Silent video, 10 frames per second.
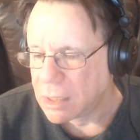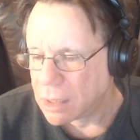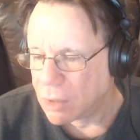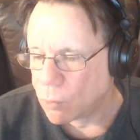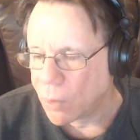
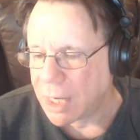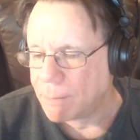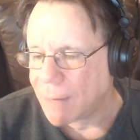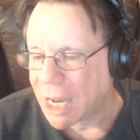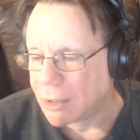Wade
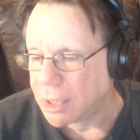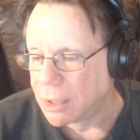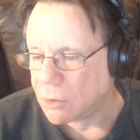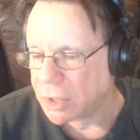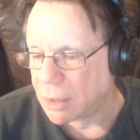Miley,
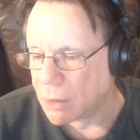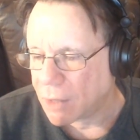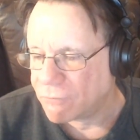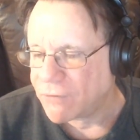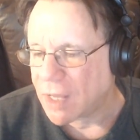the
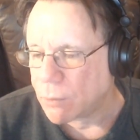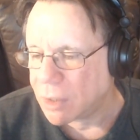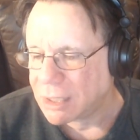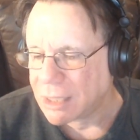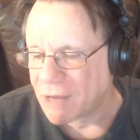veteran
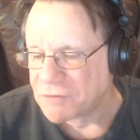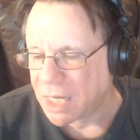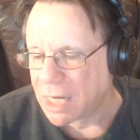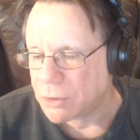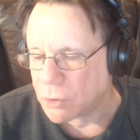
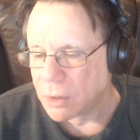left-hander,